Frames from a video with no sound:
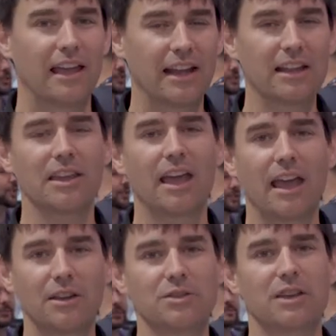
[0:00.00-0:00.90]
anything
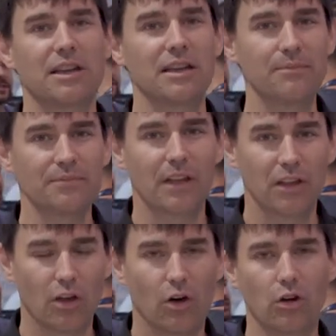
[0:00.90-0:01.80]
A to Z,
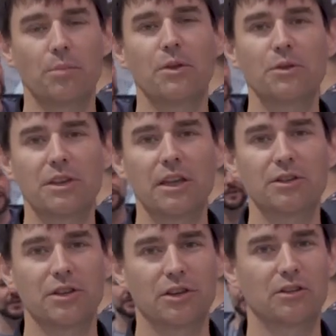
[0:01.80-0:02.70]
OWC
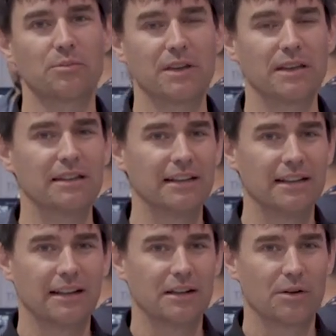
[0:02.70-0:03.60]
is here to be
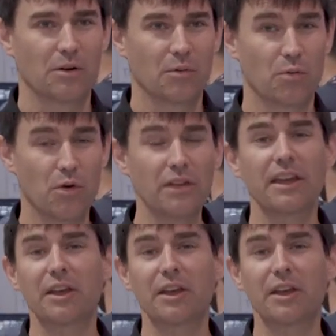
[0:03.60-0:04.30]
really